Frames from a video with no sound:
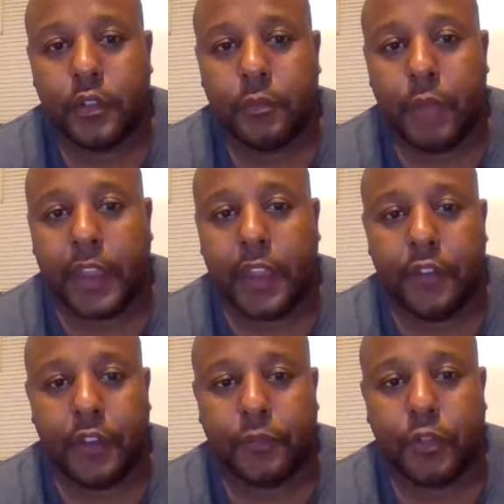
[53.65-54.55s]
by giving
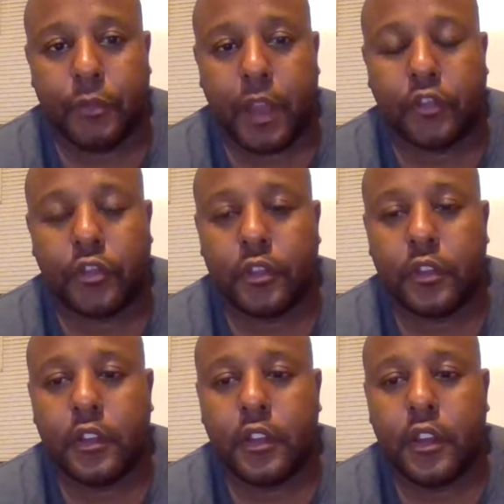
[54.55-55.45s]
them too much?
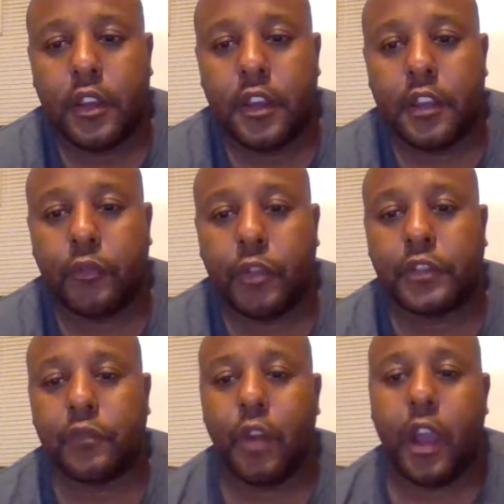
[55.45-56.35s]
And the
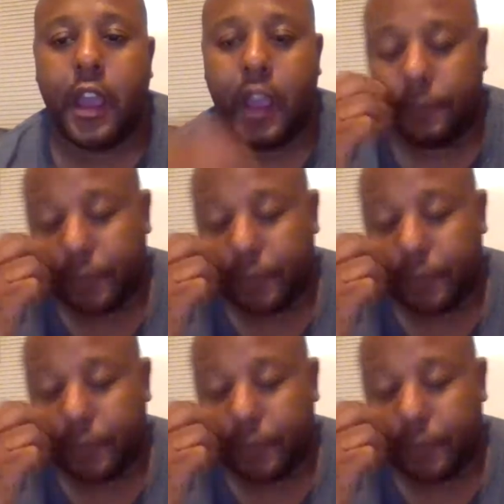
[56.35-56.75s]
reason why I'm